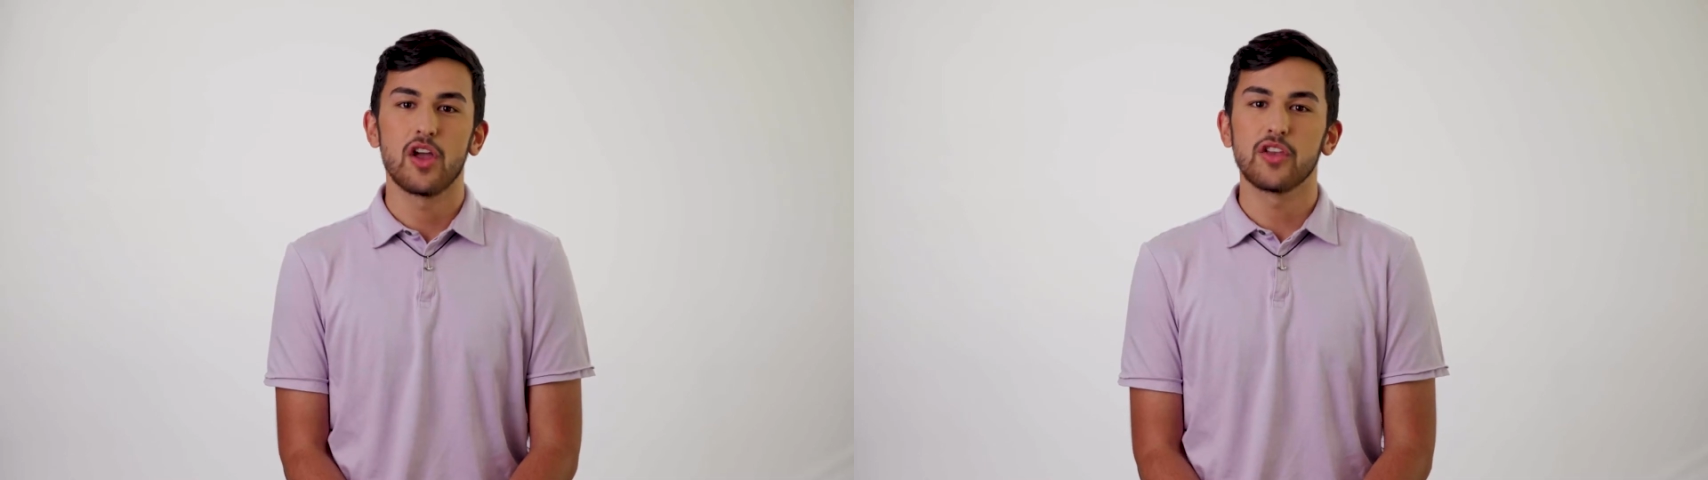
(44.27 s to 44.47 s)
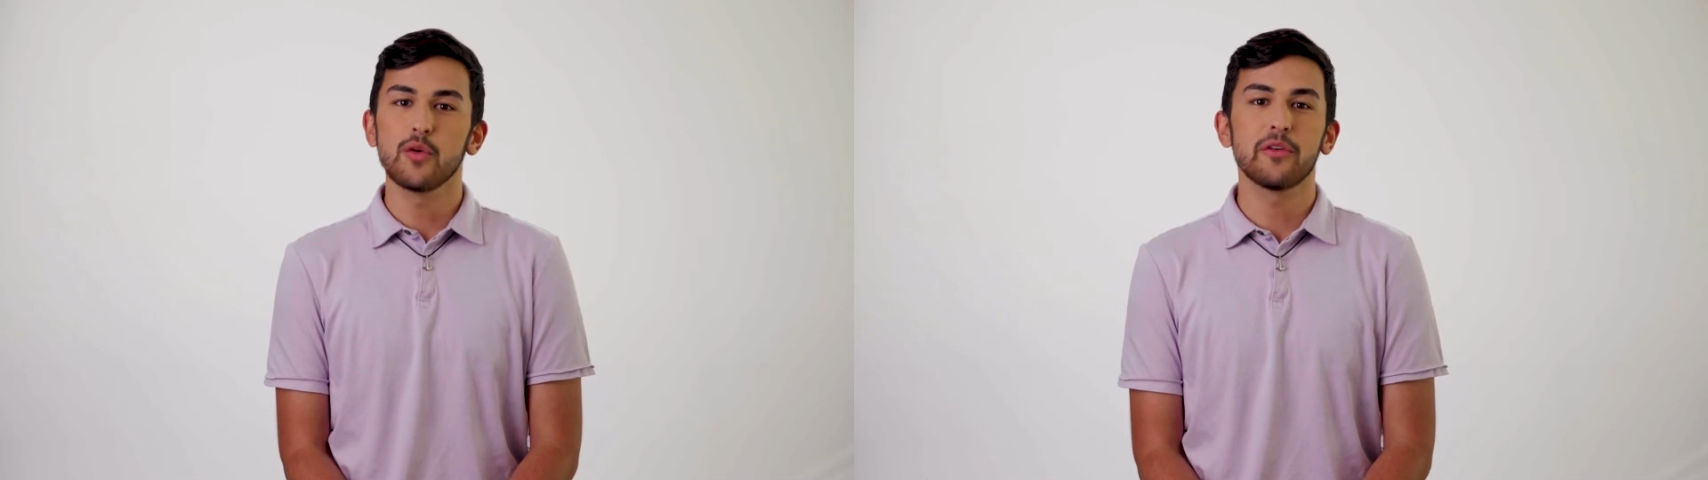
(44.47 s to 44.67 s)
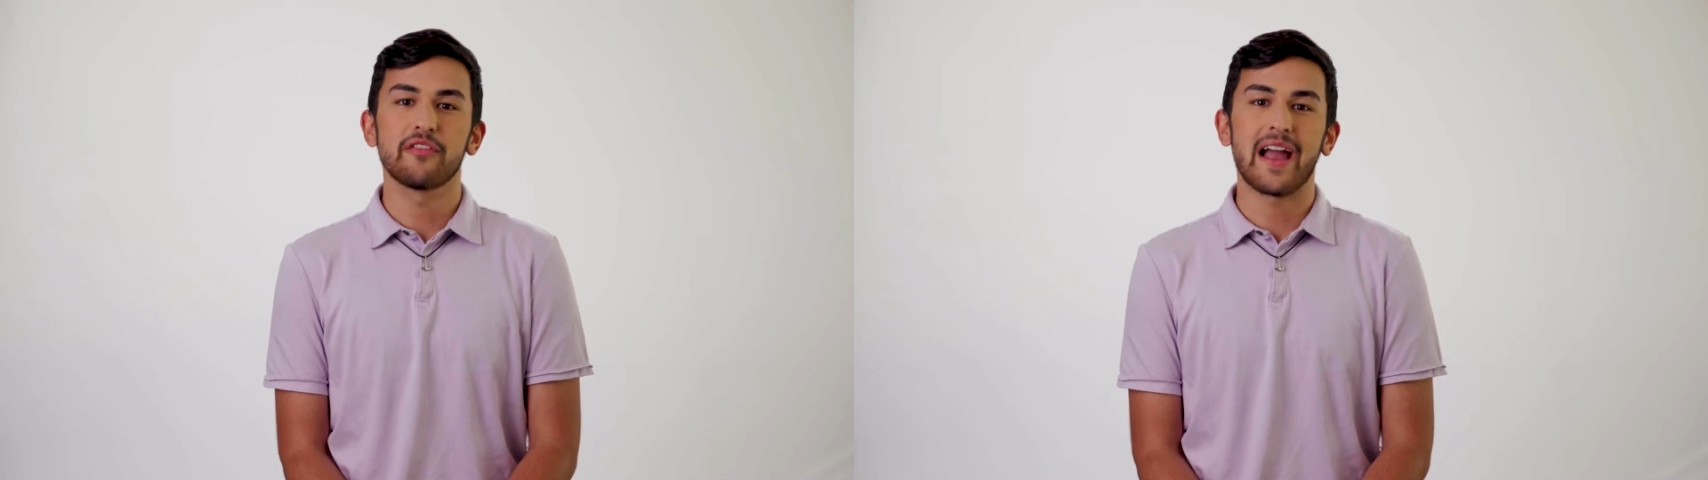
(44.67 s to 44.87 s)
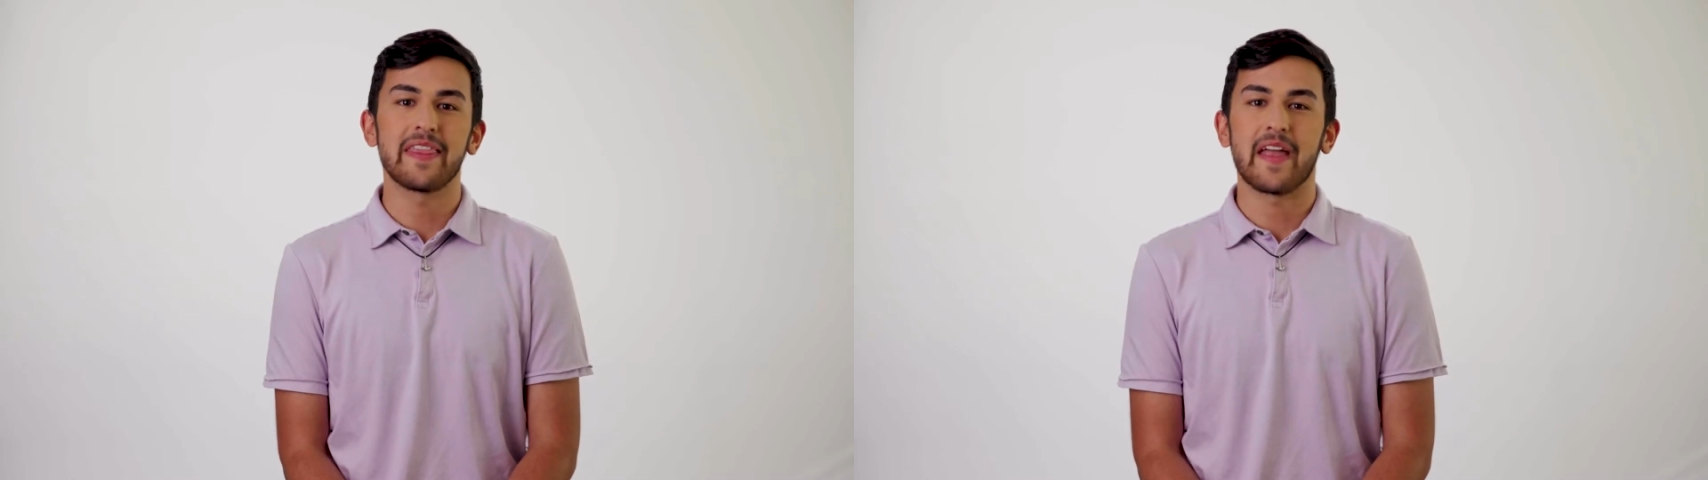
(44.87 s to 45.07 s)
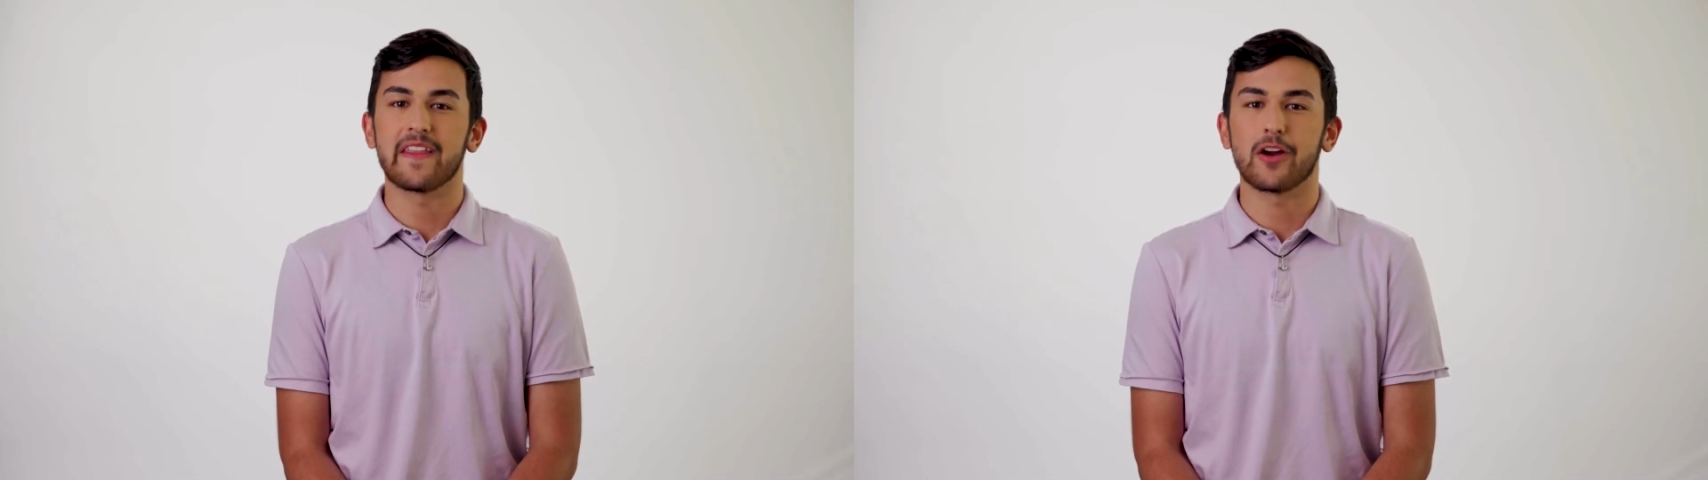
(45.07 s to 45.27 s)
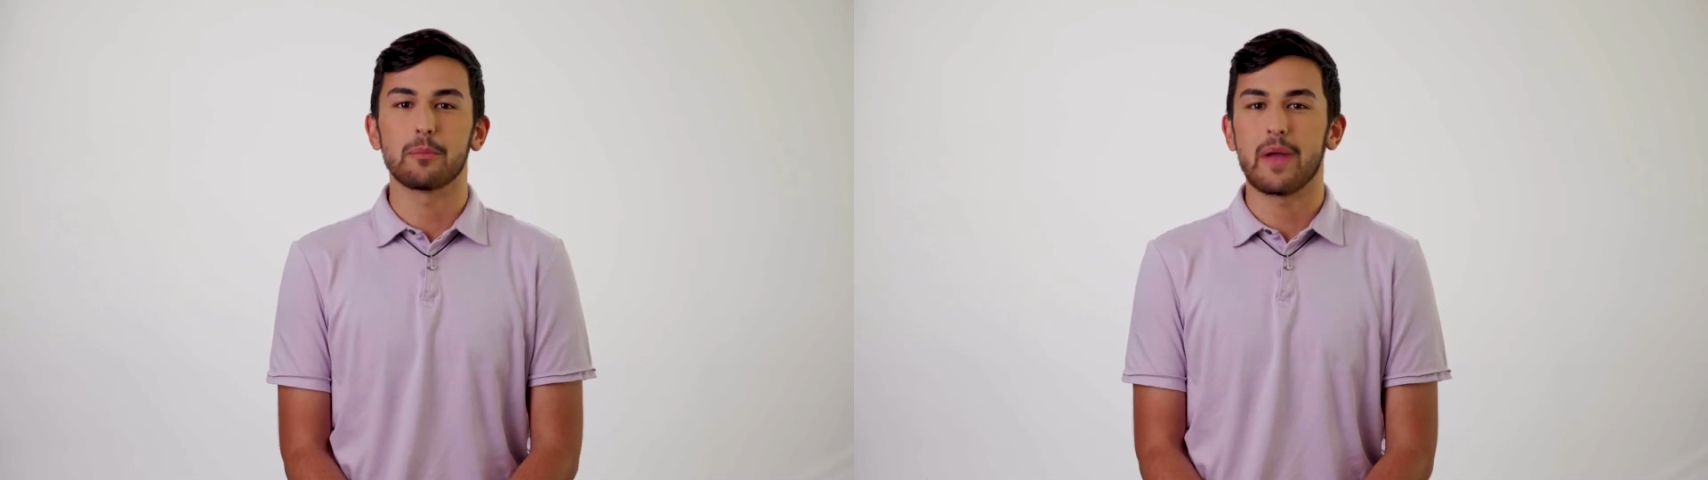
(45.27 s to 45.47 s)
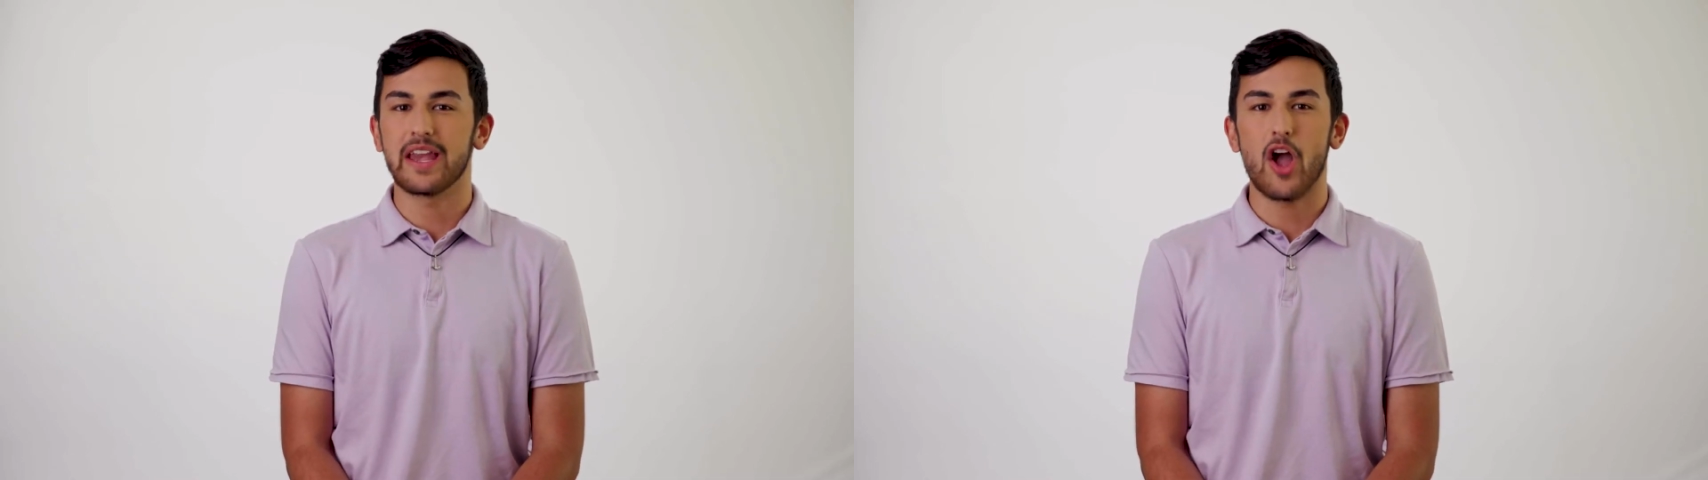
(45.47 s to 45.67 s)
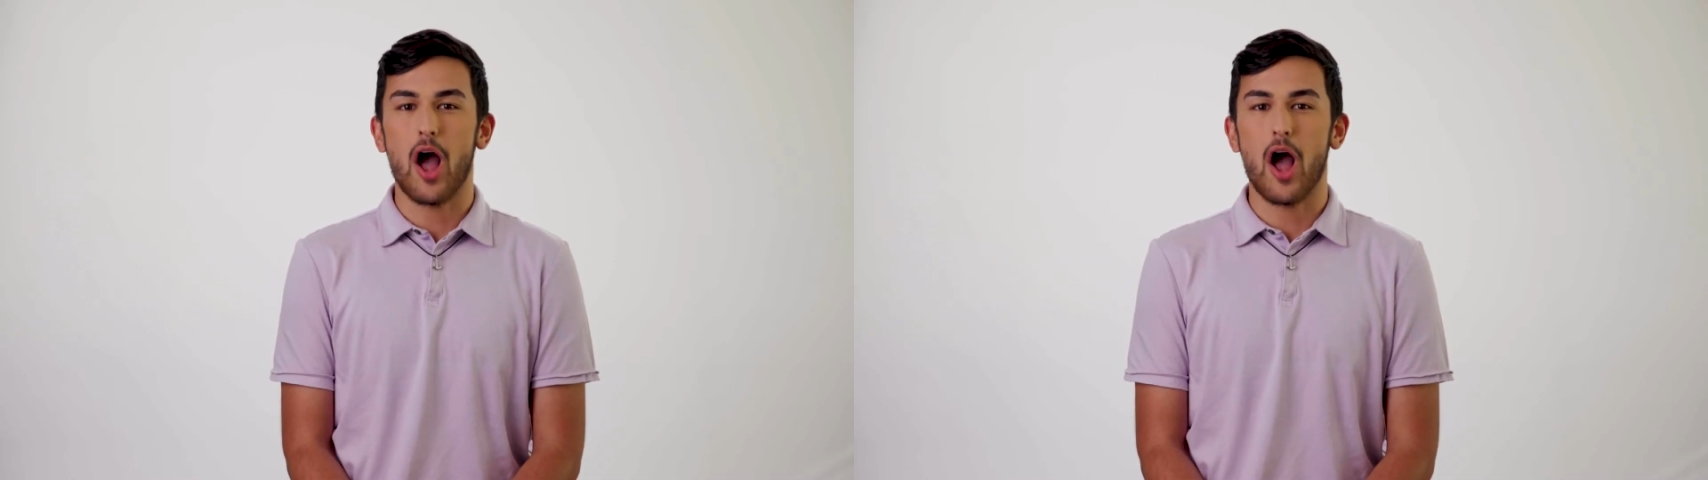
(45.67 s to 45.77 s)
you will find that there are many